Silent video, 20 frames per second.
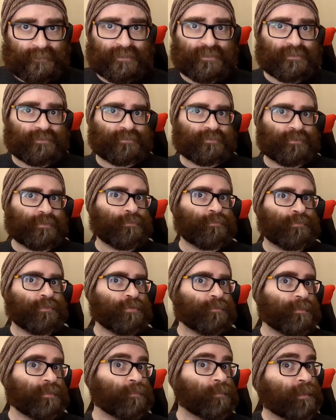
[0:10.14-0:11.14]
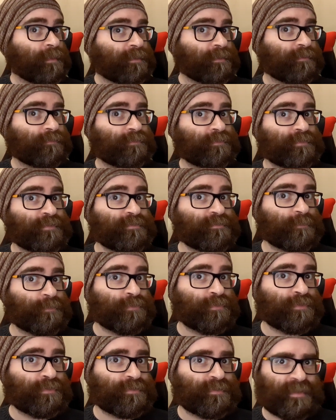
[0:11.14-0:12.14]
because you know me well enough at this
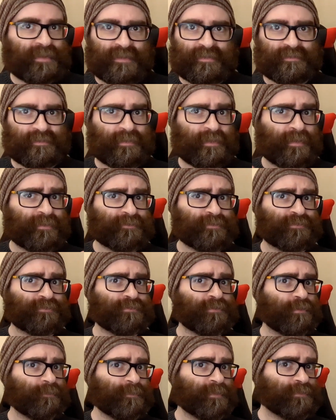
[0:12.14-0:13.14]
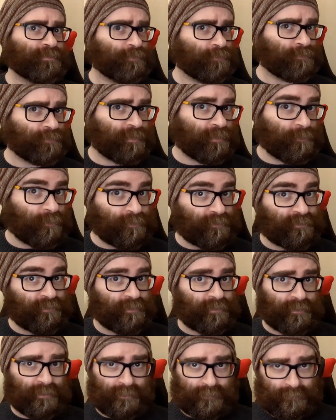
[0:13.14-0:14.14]
point that it's hard to stop me talking once
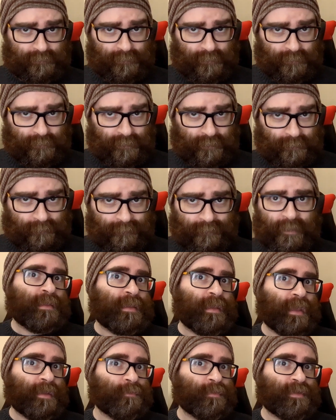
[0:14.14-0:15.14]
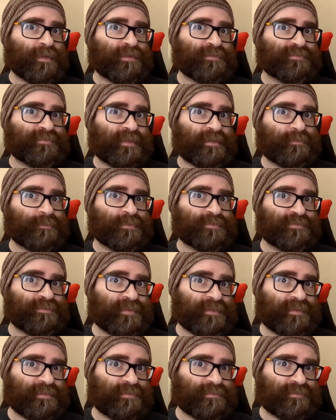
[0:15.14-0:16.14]
I get going. And while I stand
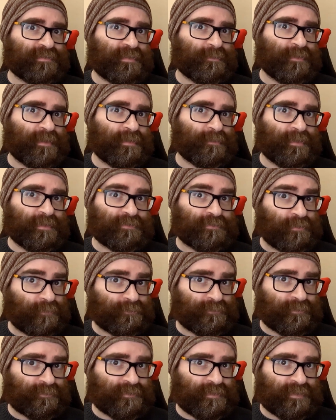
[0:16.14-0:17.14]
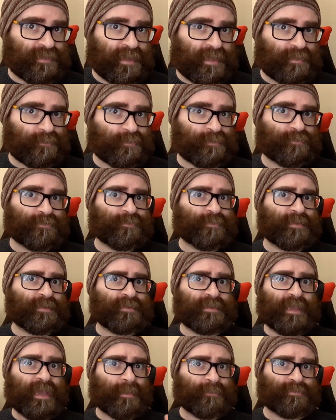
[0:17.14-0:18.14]
meticulously by my top 15 albums
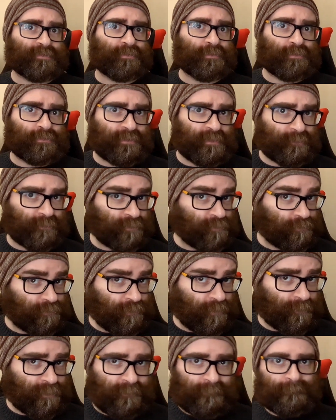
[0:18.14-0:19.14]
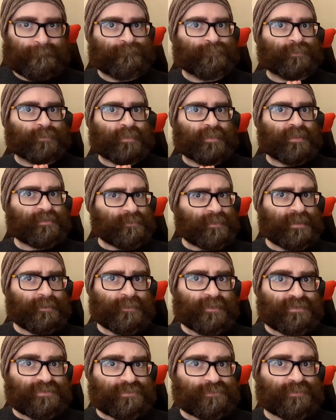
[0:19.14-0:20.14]
being the absolute cream of the crop, there's been a
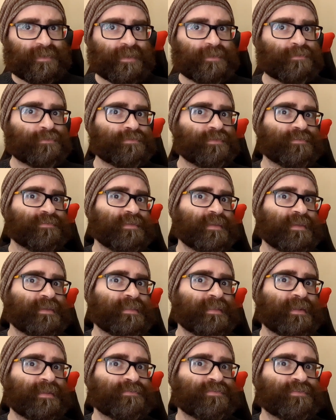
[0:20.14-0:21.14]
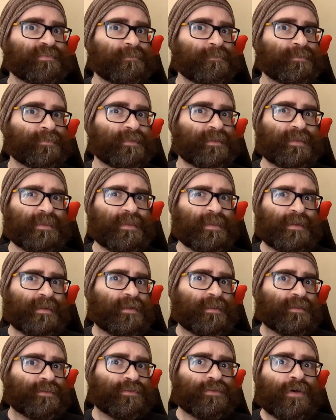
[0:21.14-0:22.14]
bunch of records this year that I've simply
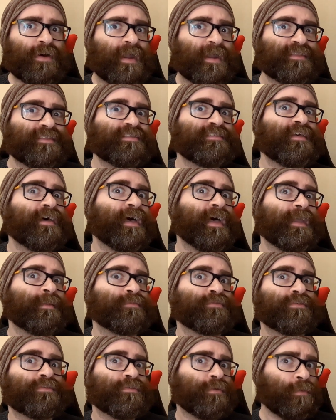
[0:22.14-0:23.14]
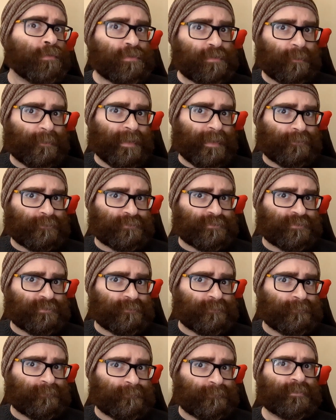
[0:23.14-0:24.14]
not had the time to talk about.
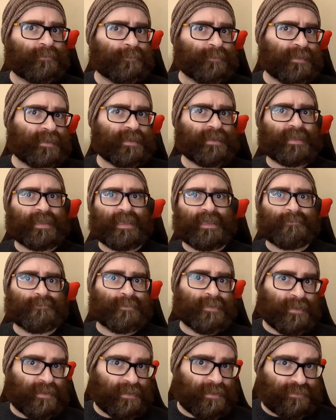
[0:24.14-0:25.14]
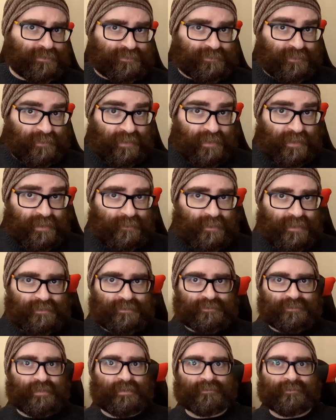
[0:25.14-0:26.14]
Being a part-time
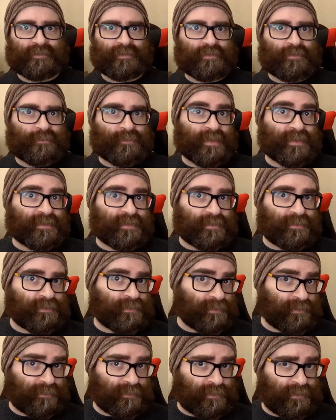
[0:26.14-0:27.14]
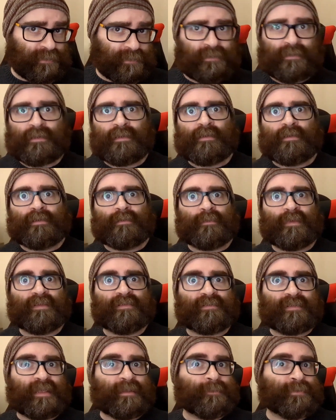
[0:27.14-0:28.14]
internet video making kind of guy
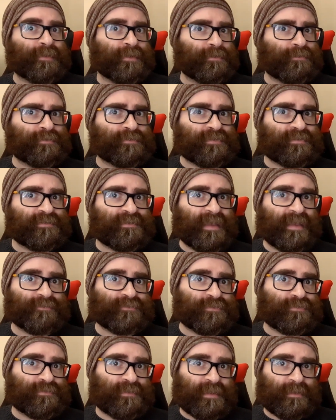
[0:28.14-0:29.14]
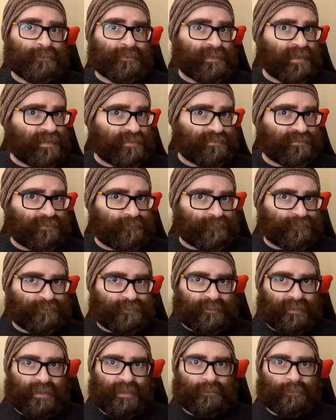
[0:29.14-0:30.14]
means that priorities have to take place.
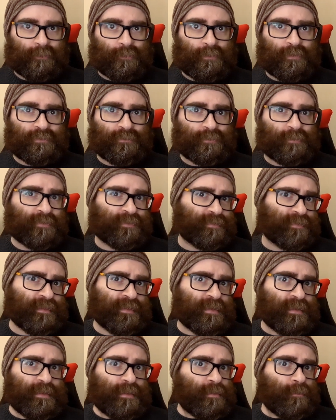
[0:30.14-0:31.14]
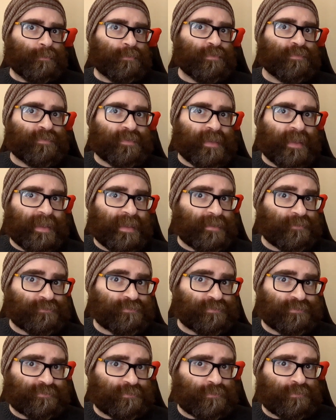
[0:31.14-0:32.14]
And what with the moving
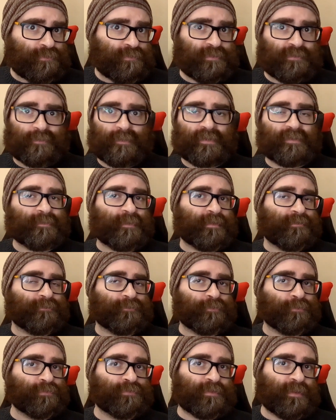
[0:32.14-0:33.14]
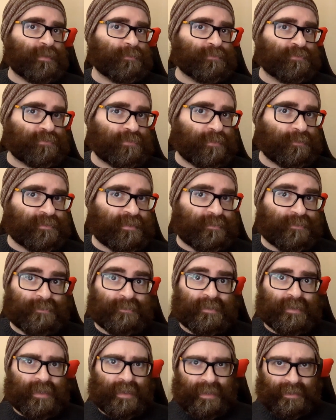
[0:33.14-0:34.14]
house soon, as well as my full-time job
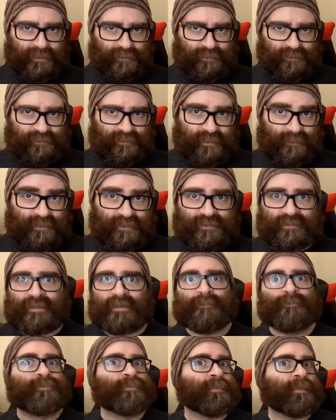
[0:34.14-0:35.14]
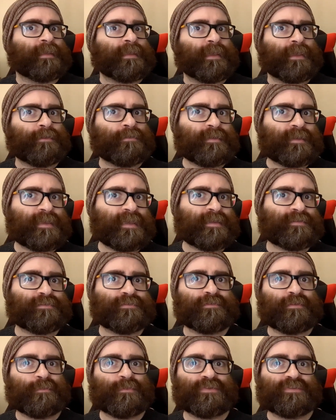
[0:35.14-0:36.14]
keeping me endlessly busy, I only get
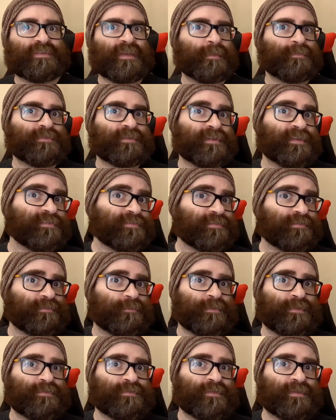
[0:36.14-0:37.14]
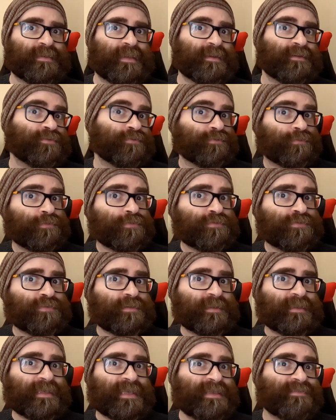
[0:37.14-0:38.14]
so much time to listen to music, and
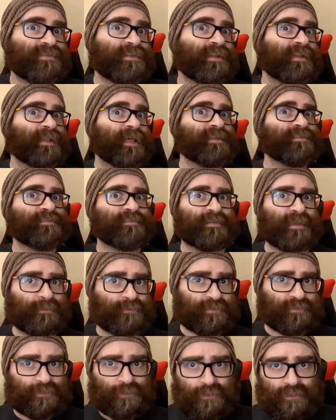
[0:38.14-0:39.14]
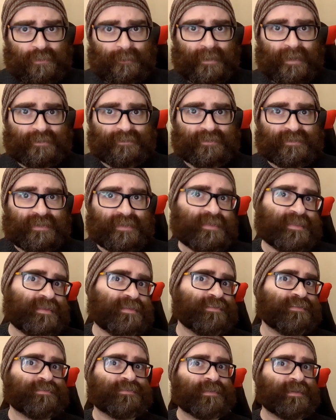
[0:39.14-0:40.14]
crucially even less time to talk about it in
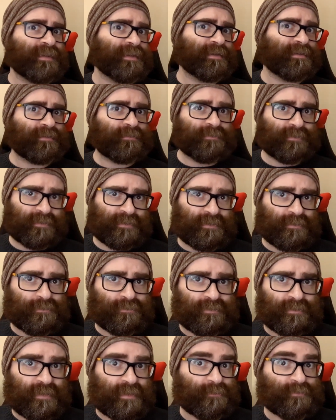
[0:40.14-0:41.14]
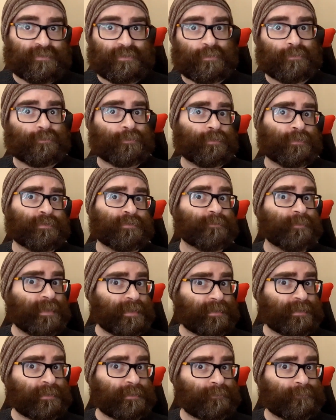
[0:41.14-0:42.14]
these silly little videos that I'm so fond of
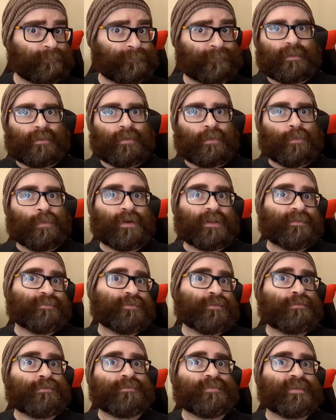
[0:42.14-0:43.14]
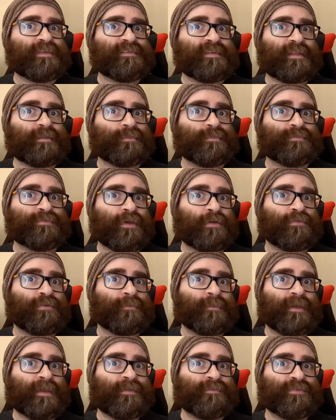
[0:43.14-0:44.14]
making. Well, a few of these albums are
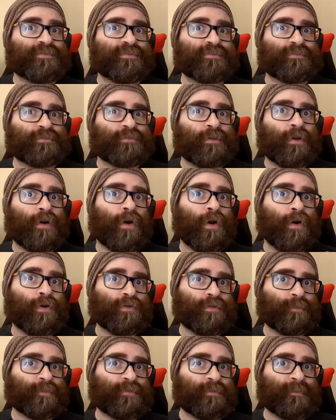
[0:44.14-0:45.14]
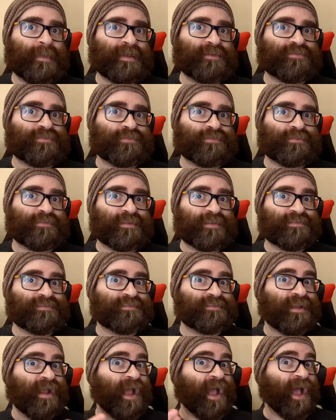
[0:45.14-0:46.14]
on my official honourable mentions list.